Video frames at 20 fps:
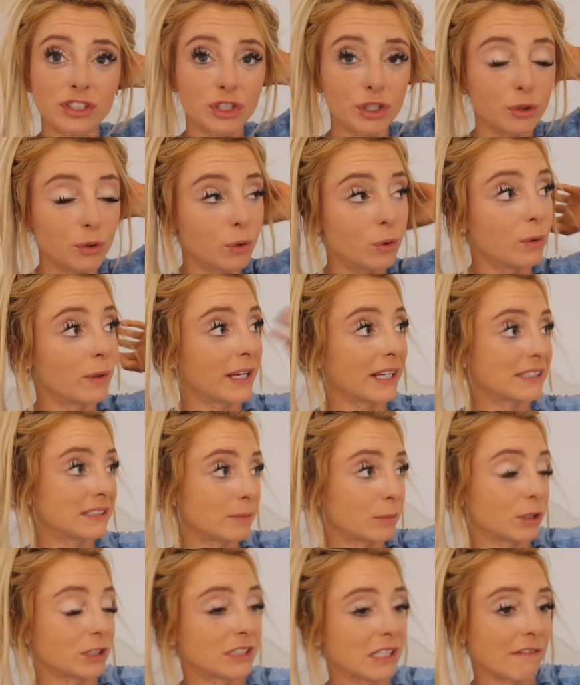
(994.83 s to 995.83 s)
to get
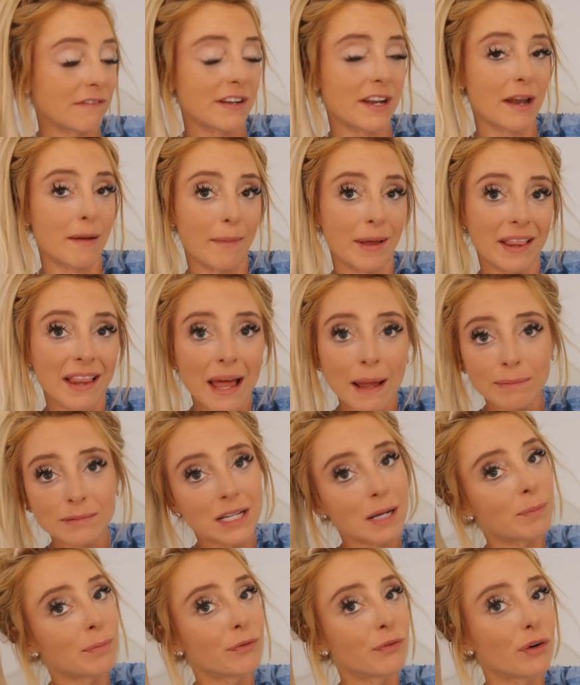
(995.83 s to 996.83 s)
some more stuff done on my
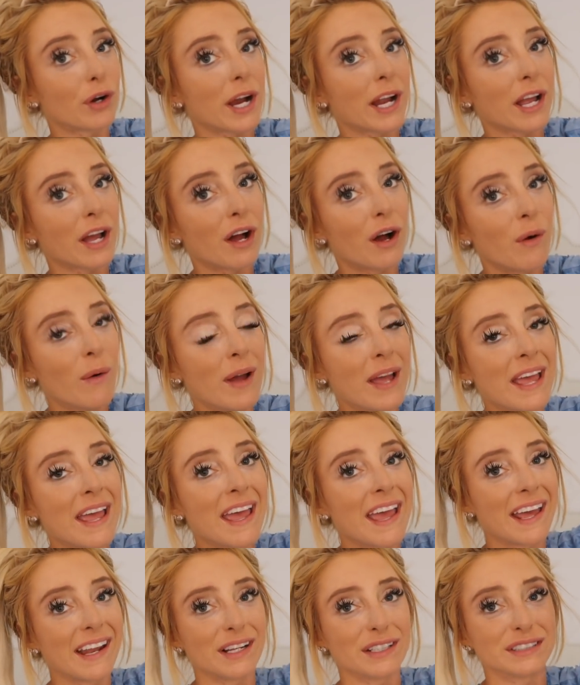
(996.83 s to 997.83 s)
laptop before I go,
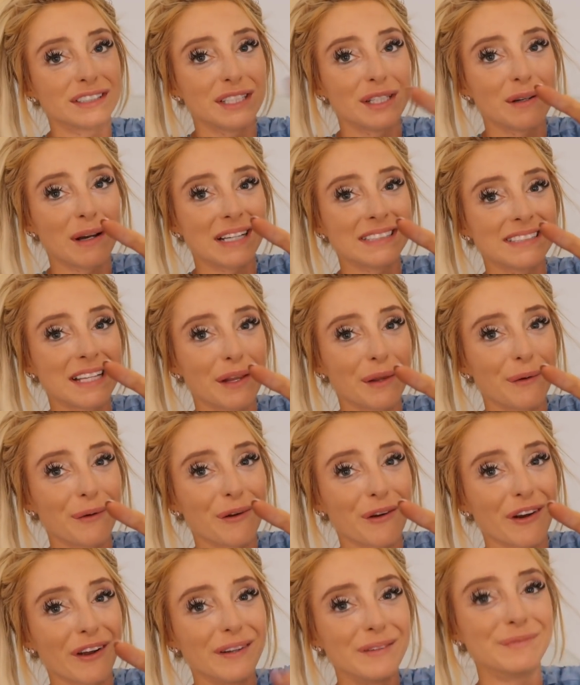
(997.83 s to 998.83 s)
and I'll see you guys at
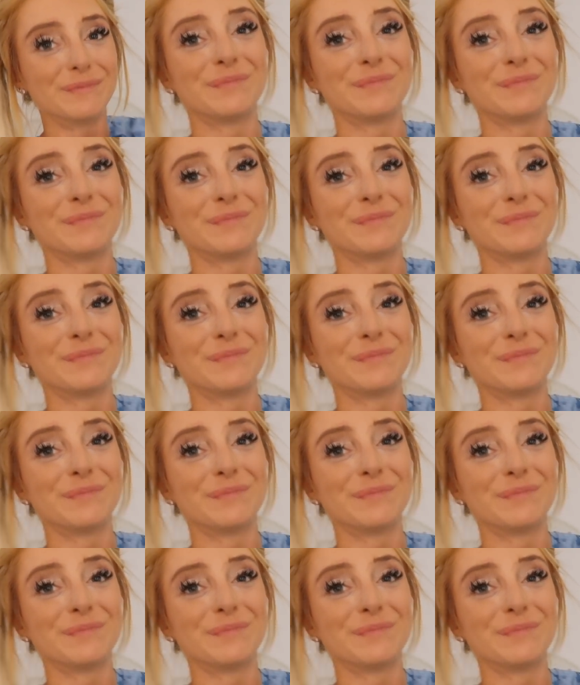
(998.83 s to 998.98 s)
Luna Grill.